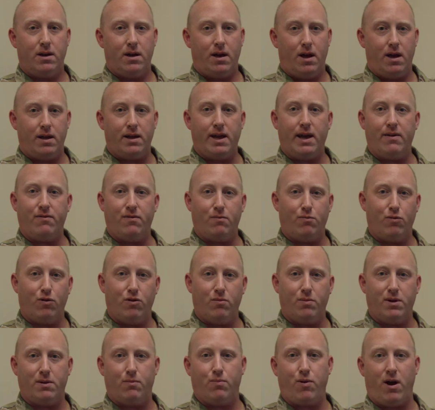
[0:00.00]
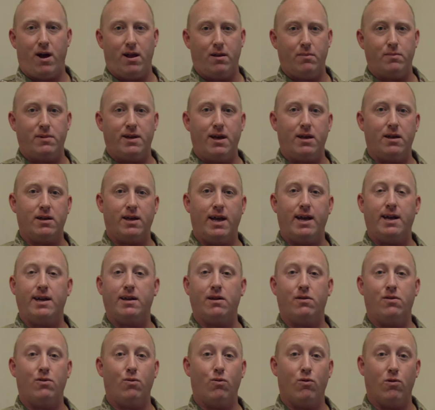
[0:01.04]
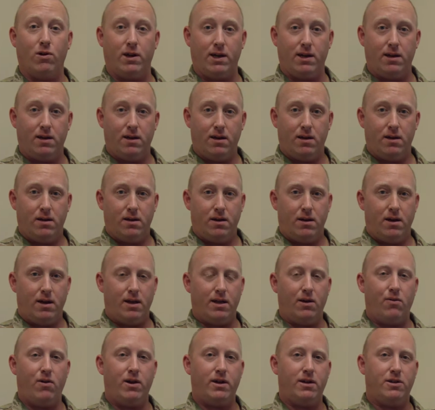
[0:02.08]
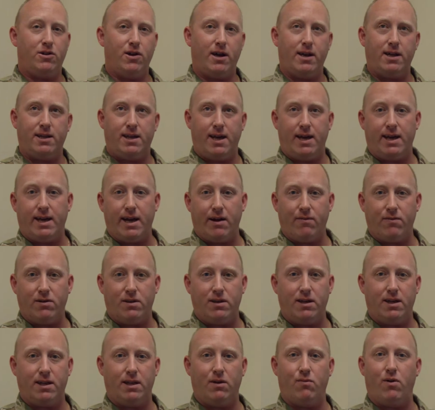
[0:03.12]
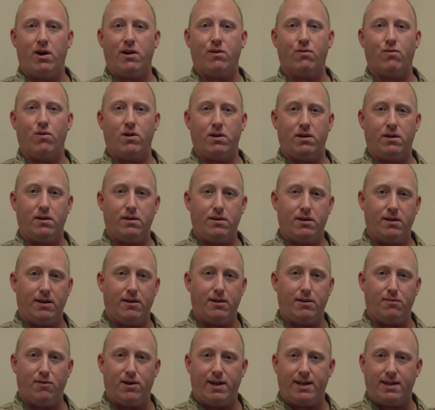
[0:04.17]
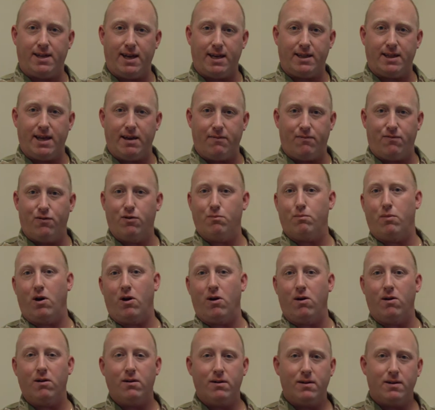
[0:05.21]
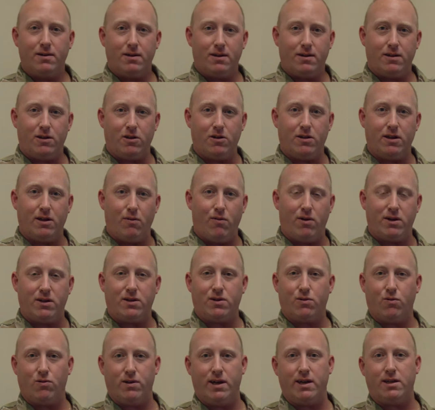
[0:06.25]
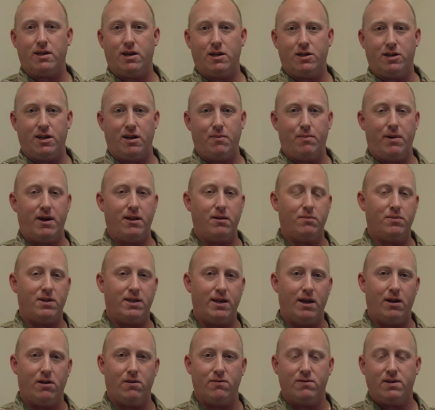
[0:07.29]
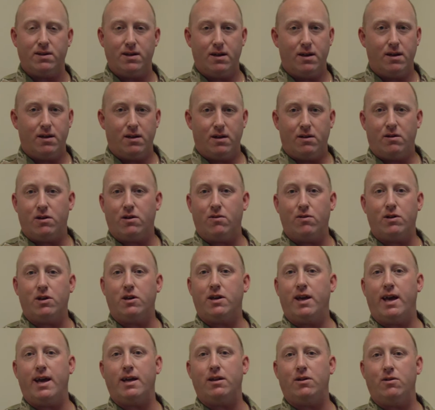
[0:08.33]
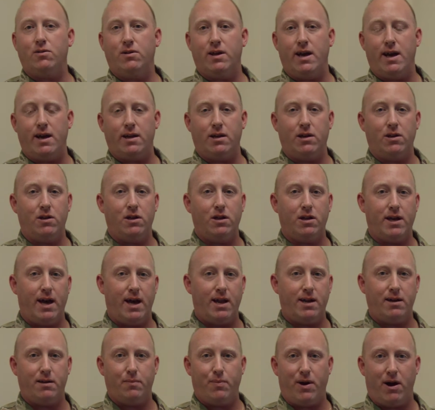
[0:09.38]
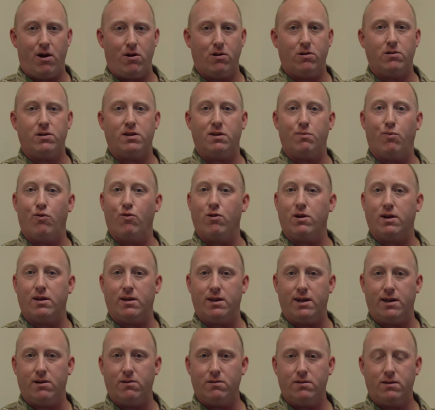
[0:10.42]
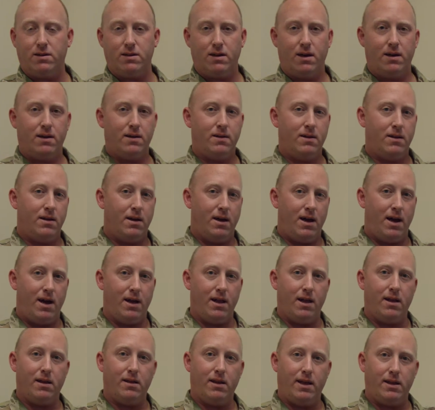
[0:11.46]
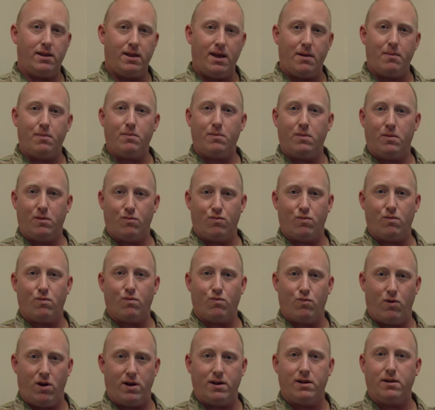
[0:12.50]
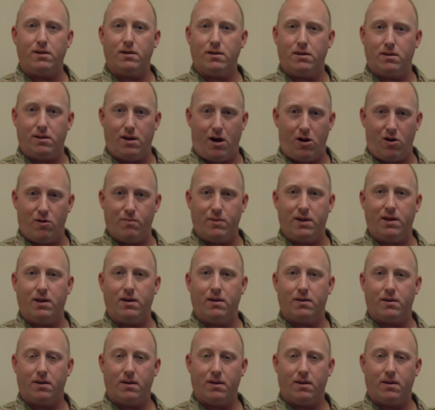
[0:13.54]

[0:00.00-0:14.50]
they have a real big problem delegating authority. They want to try to take everything. They want to run. They want to take that football. They want to score that touchdown by themselves. You can't do that. You got to empower your subordinate leaders. Let them run the Army.